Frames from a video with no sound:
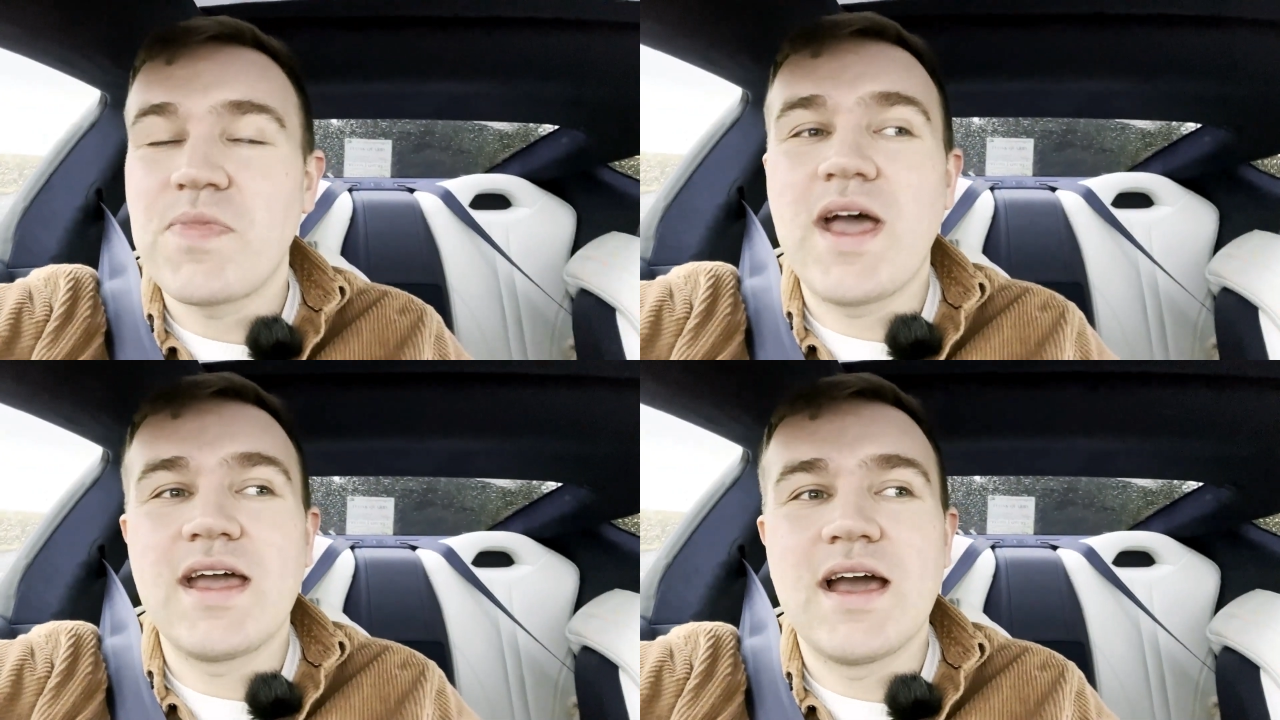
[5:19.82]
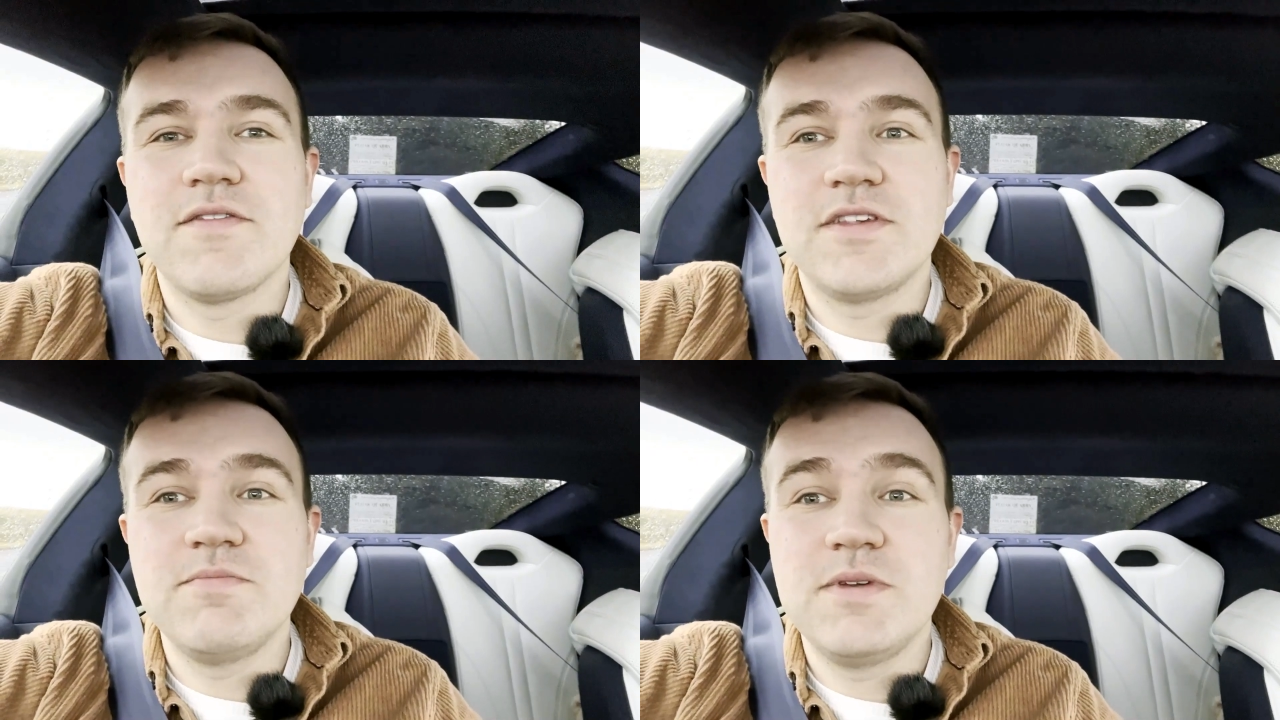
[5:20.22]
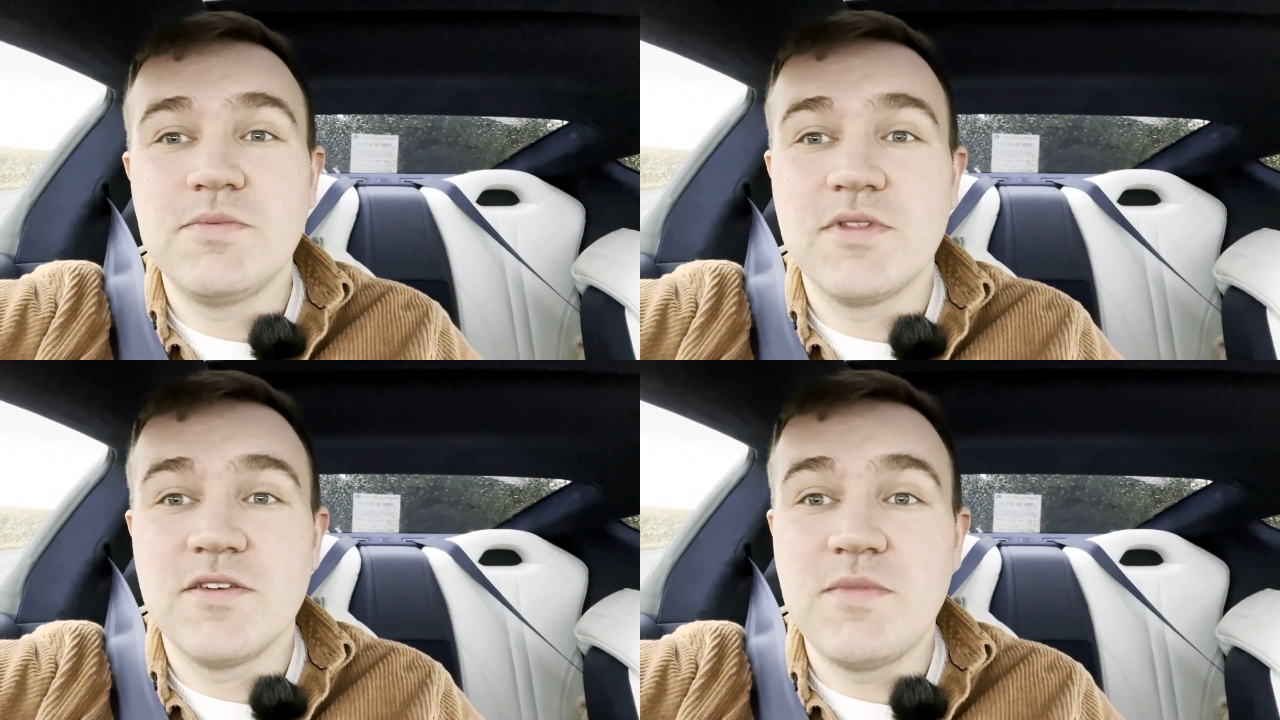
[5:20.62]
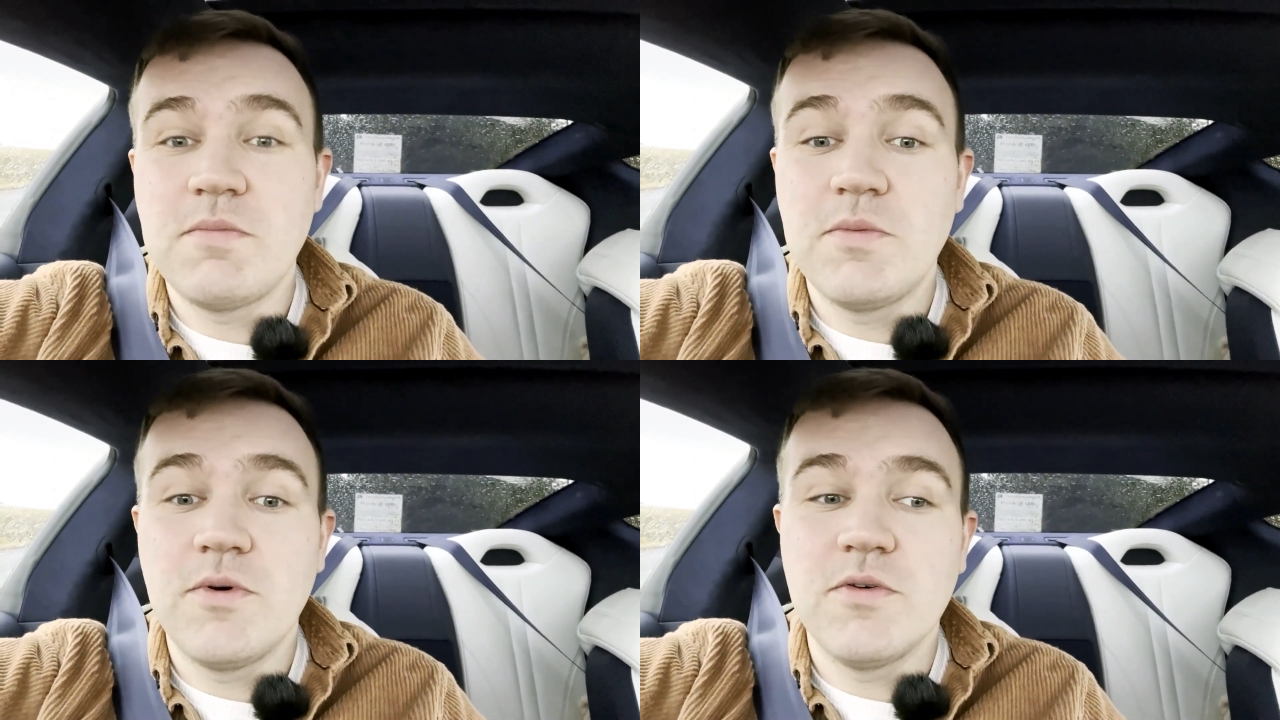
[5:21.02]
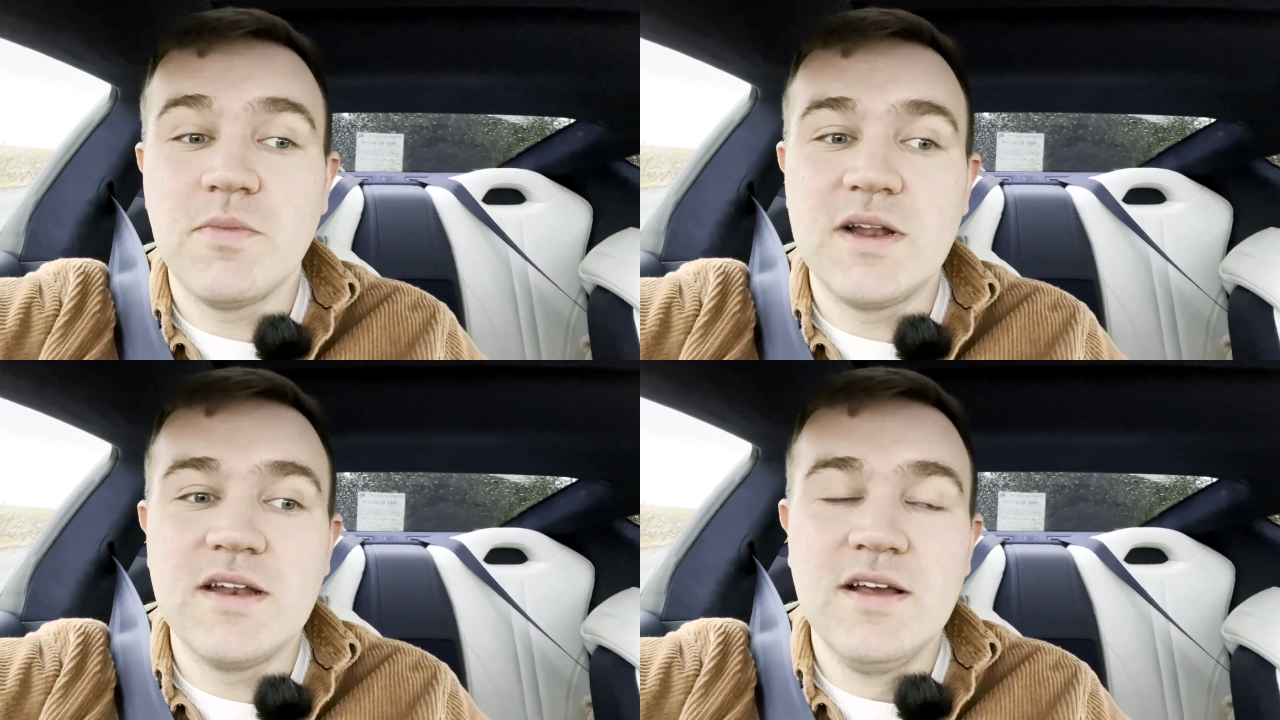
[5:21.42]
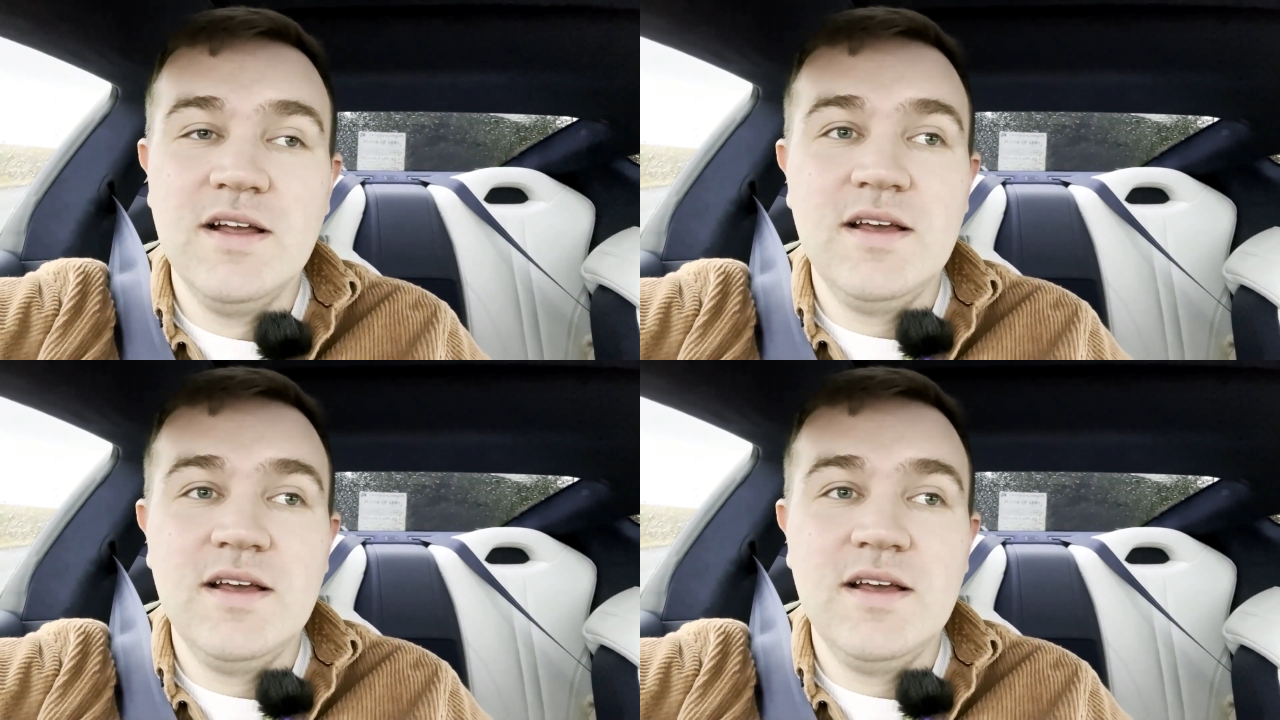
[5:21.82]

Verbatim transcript: i have seen people that have maybe bought one